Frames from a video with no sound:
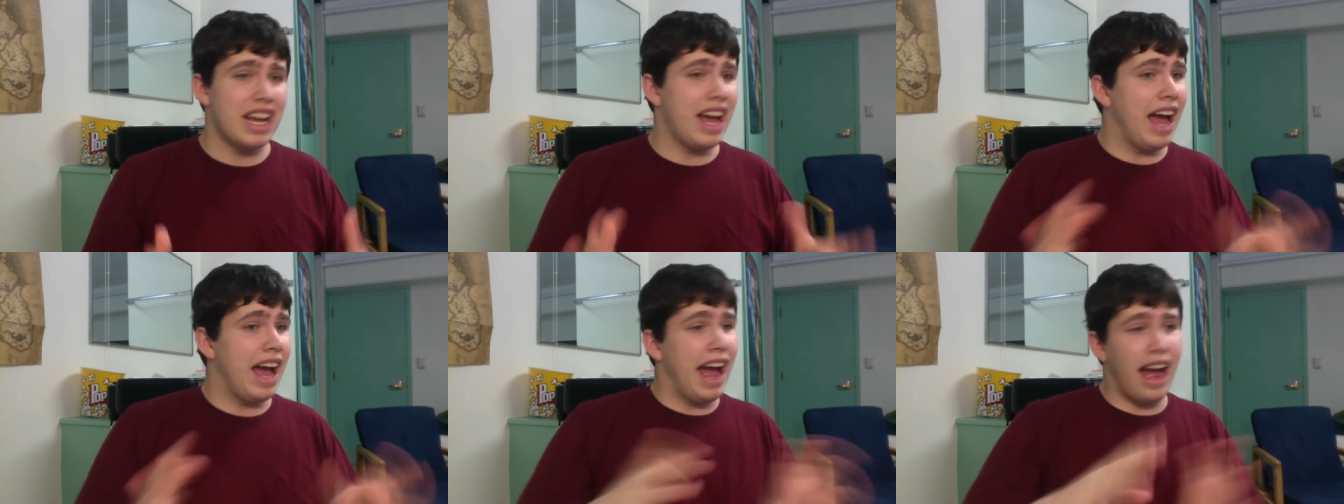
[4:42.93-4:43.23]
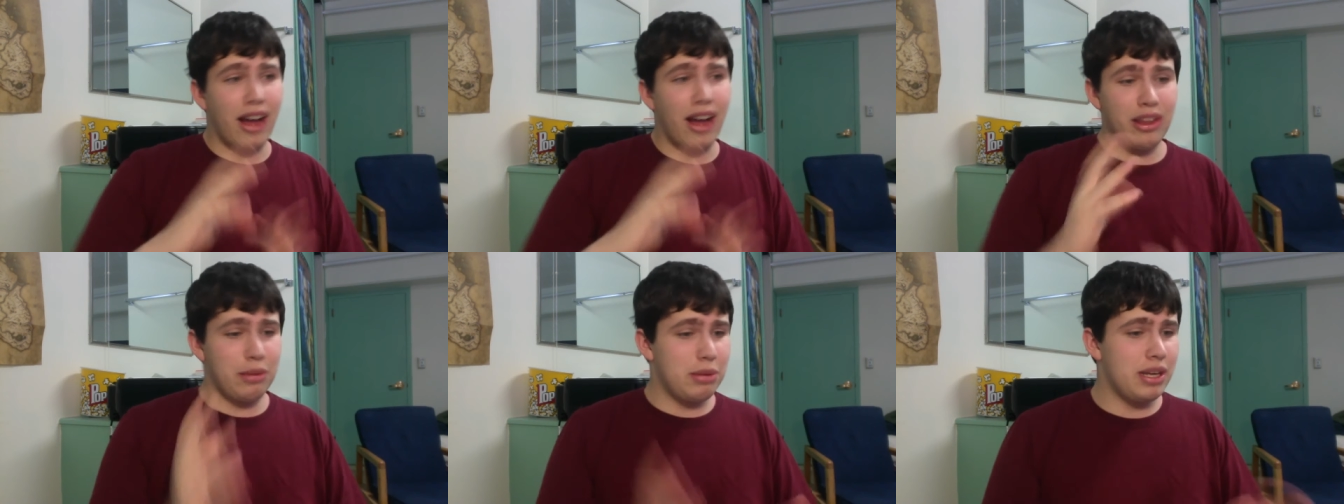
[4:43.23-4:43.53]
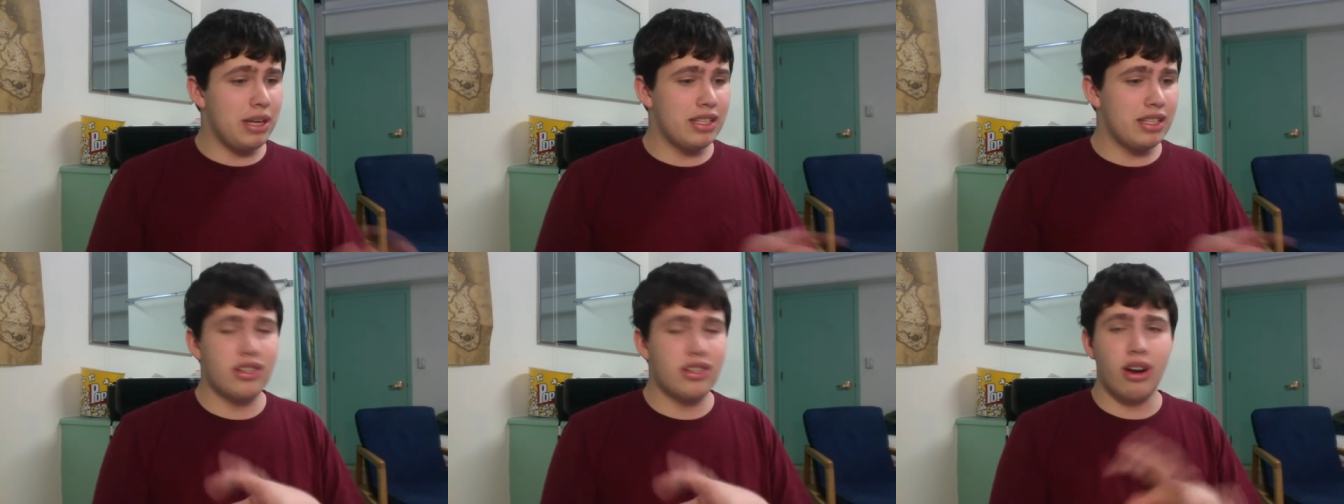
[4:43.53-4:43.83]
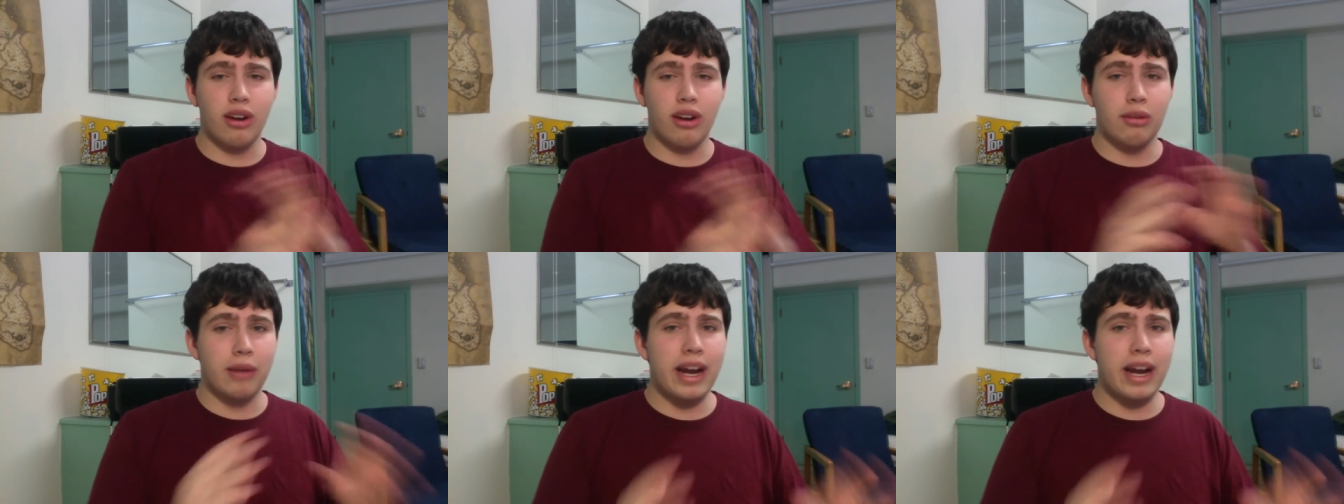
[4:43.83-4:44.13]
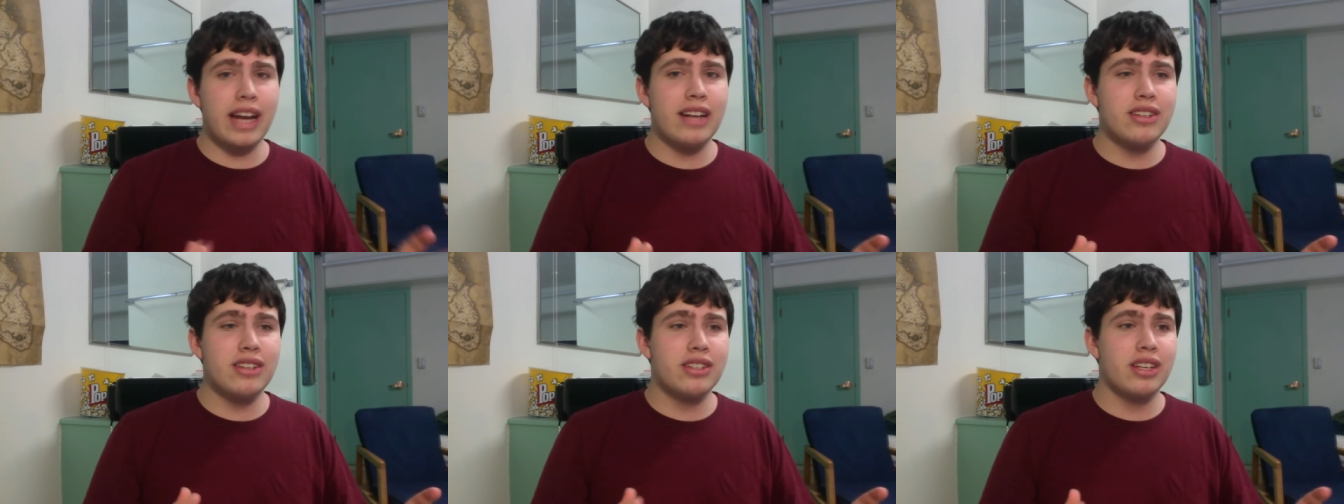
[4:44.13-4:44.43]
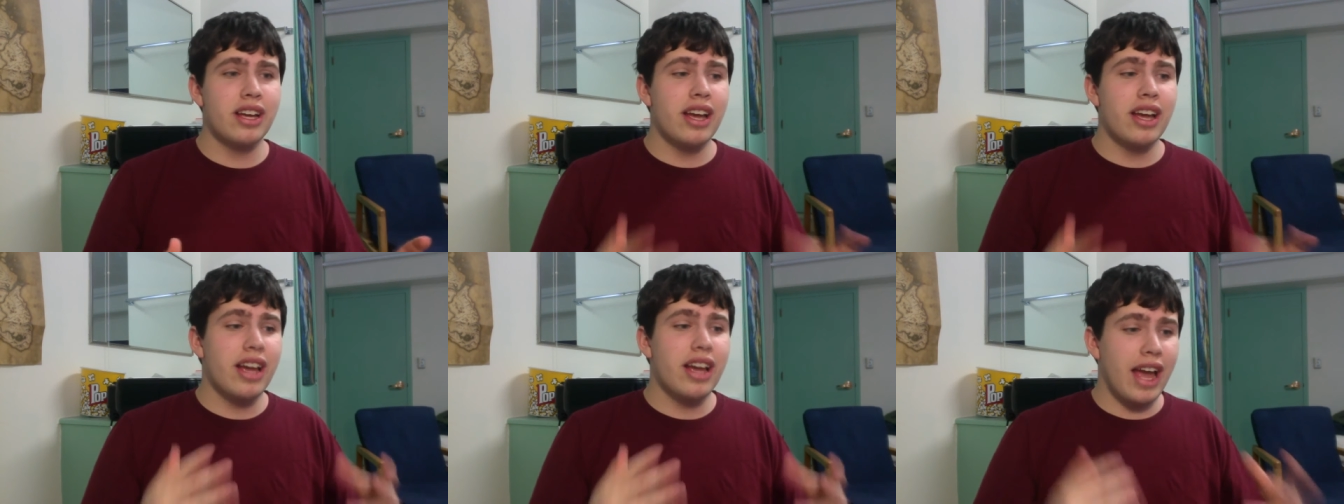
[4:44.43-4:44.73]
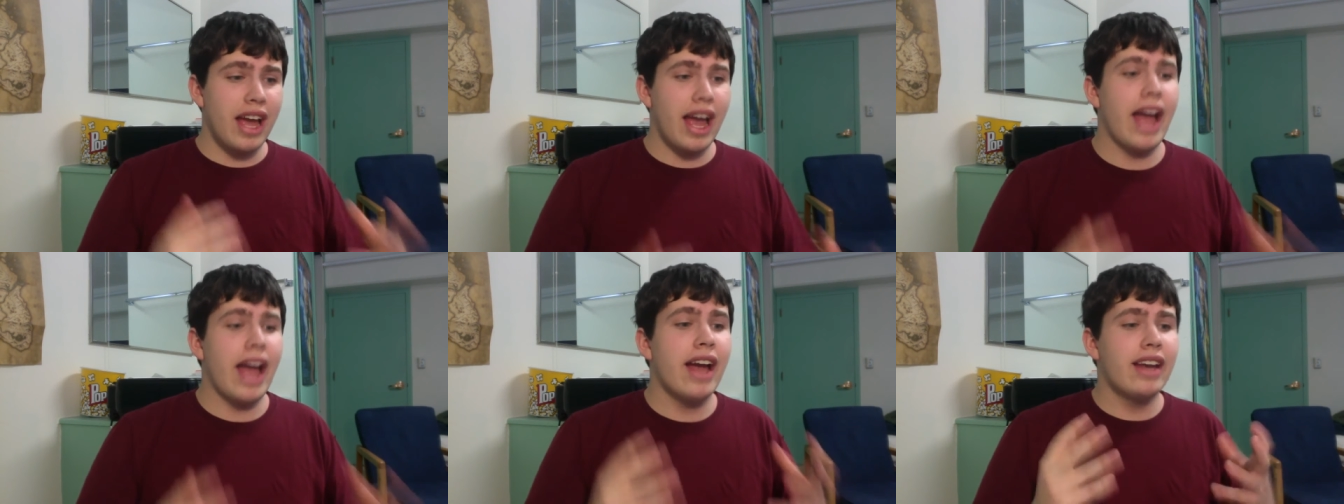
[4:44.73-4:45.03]
how the pieces are arranged,
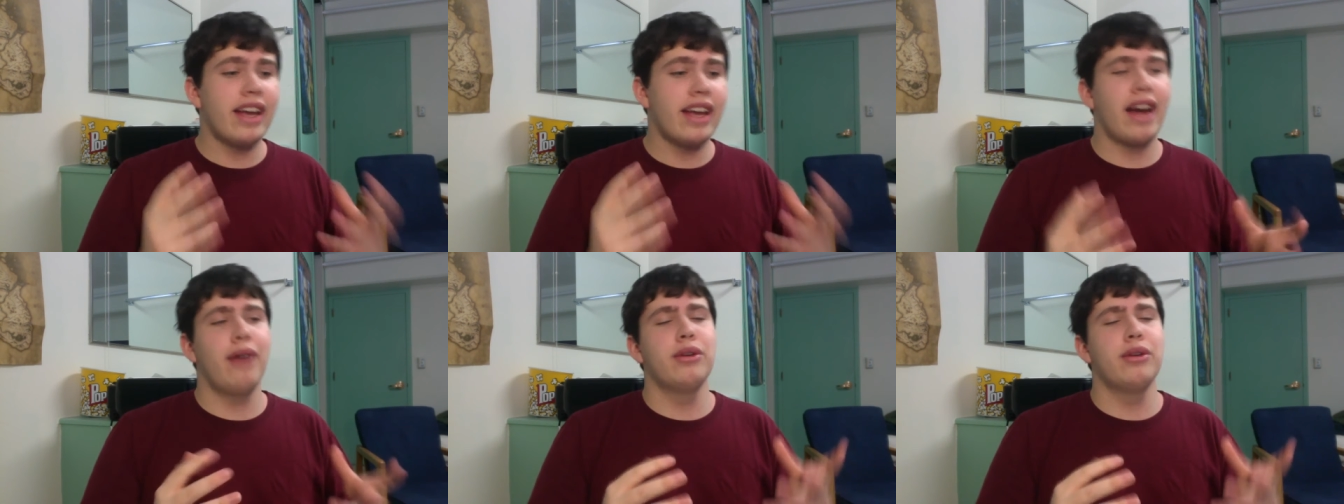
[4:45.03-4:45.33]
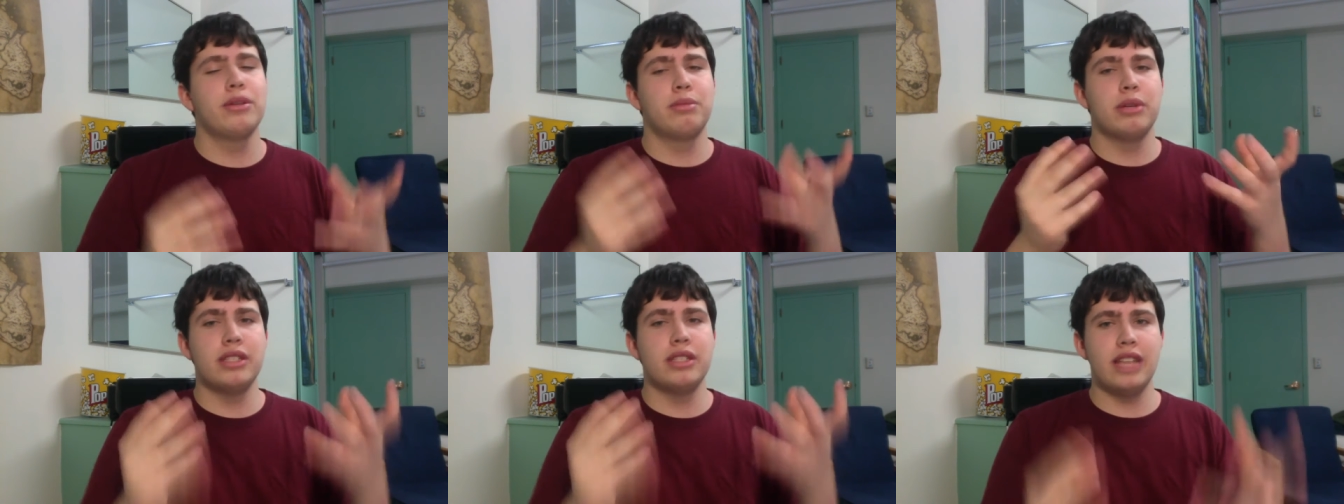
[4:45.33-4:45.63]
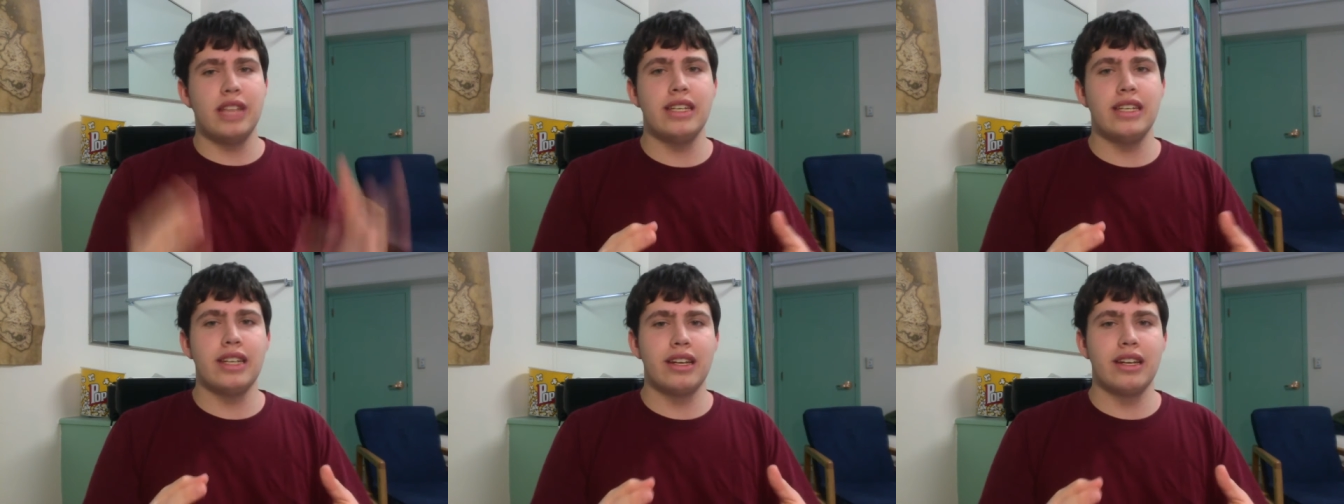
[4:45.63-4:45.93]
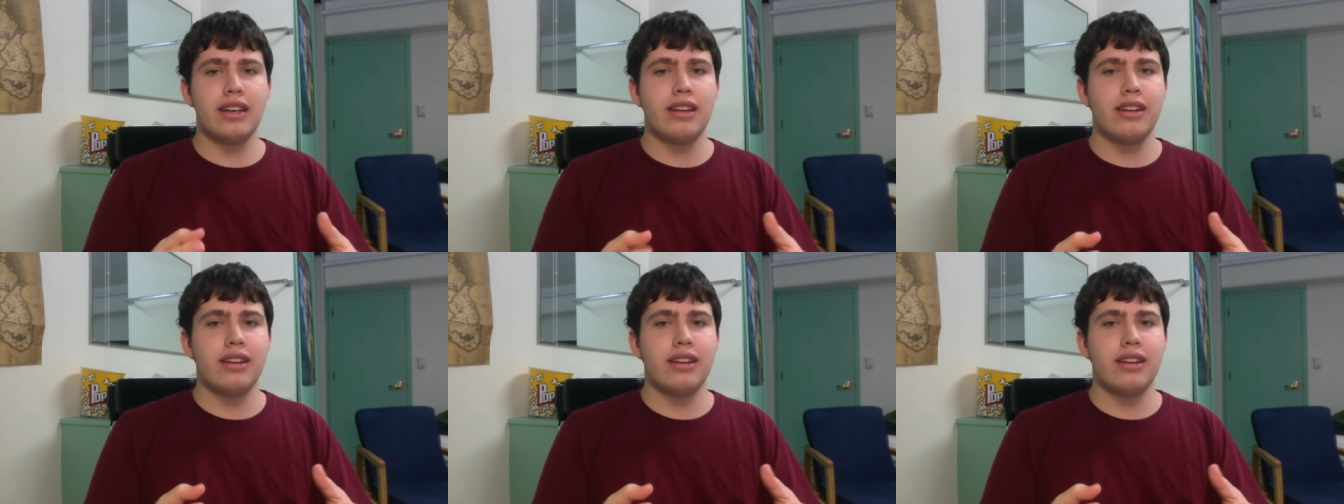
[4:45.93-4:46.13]
and how it's presented.